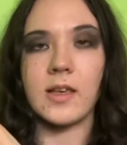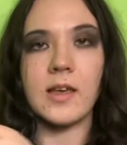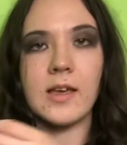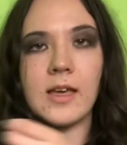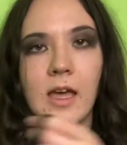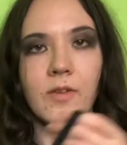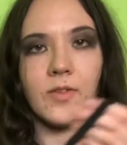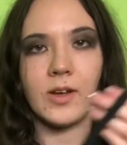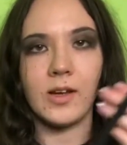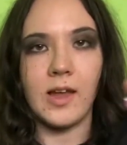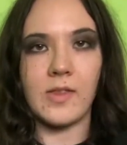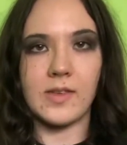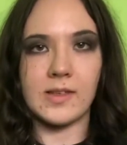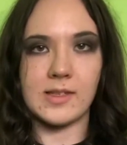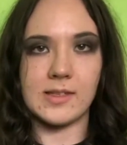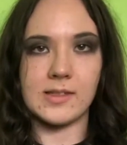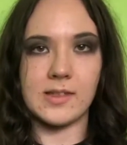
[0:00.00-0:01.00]
I feel like this
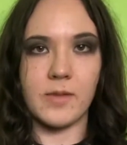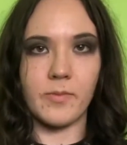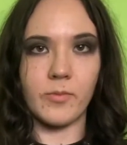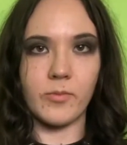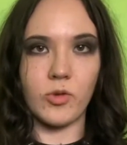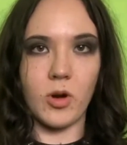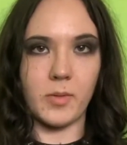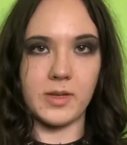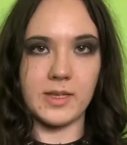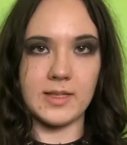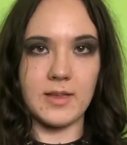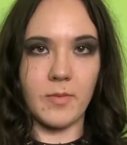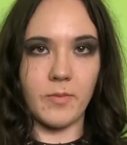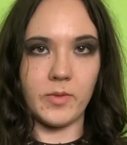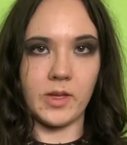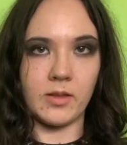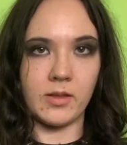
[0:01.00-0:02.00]
is probably
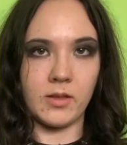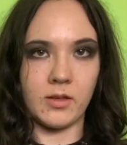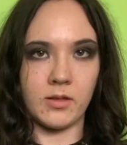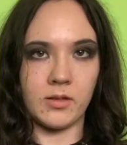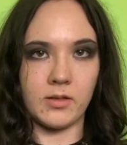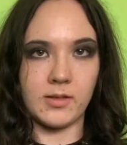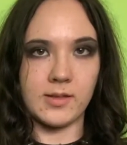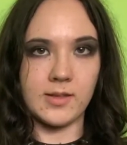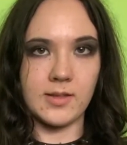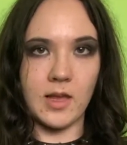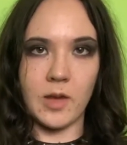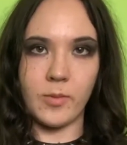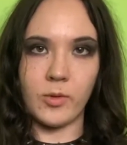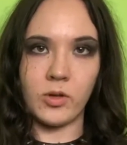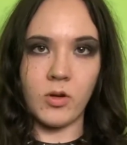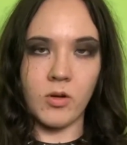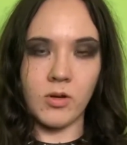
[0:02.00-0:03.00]
something that
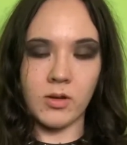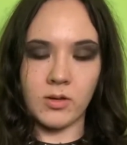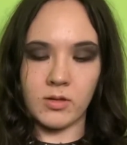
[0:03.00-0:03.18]
Cyberdog